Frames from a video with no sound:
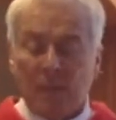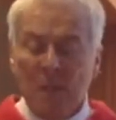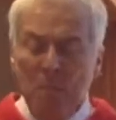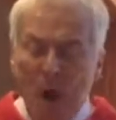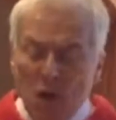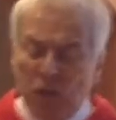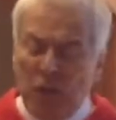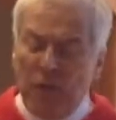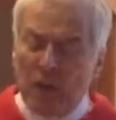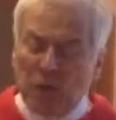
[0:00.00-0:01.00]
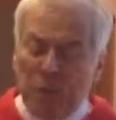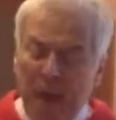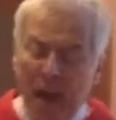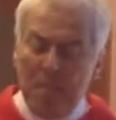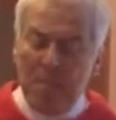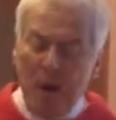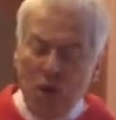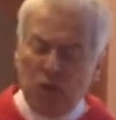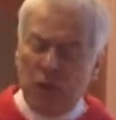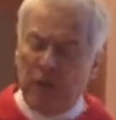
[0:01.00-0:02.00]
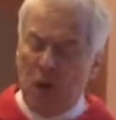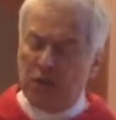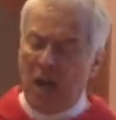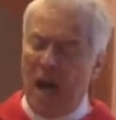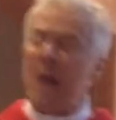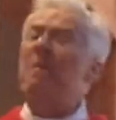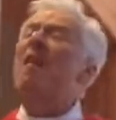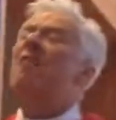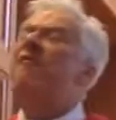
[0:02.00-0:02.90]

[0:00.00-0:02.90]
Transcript: most of us spend most of our time